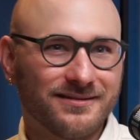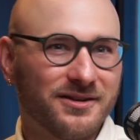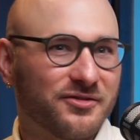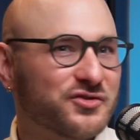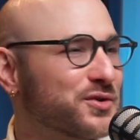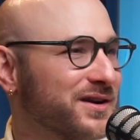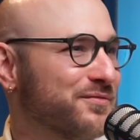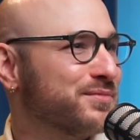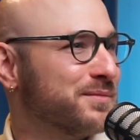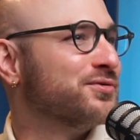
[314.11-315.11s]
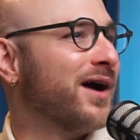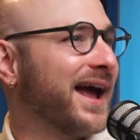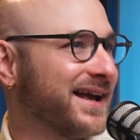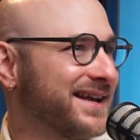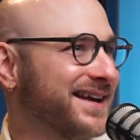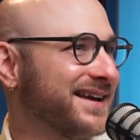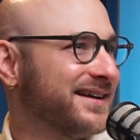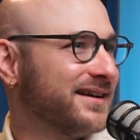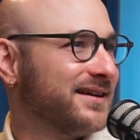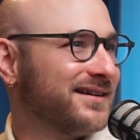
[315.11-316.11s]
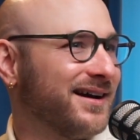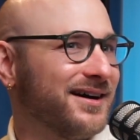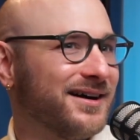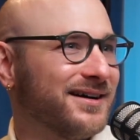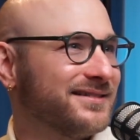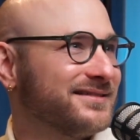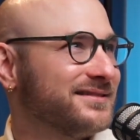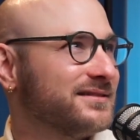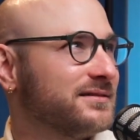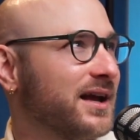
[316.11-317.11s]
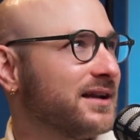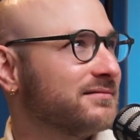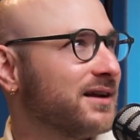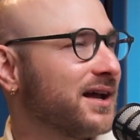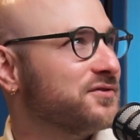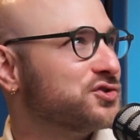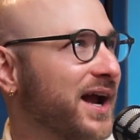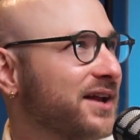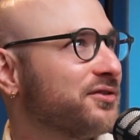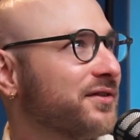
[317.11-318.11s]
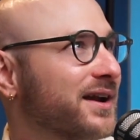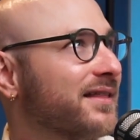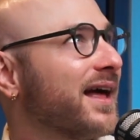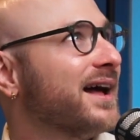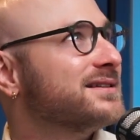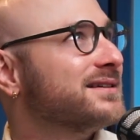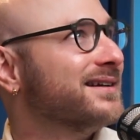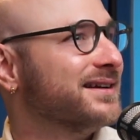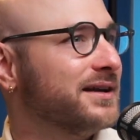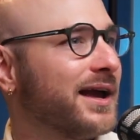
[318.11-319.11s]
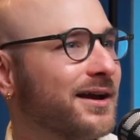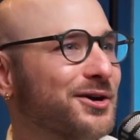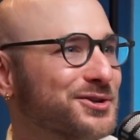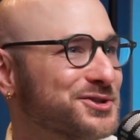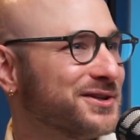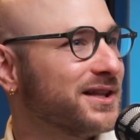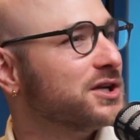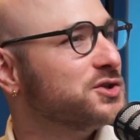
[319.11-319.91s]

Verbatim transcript: story of propriety mm -hmm. uh, and kind of transferring that to gay culture in like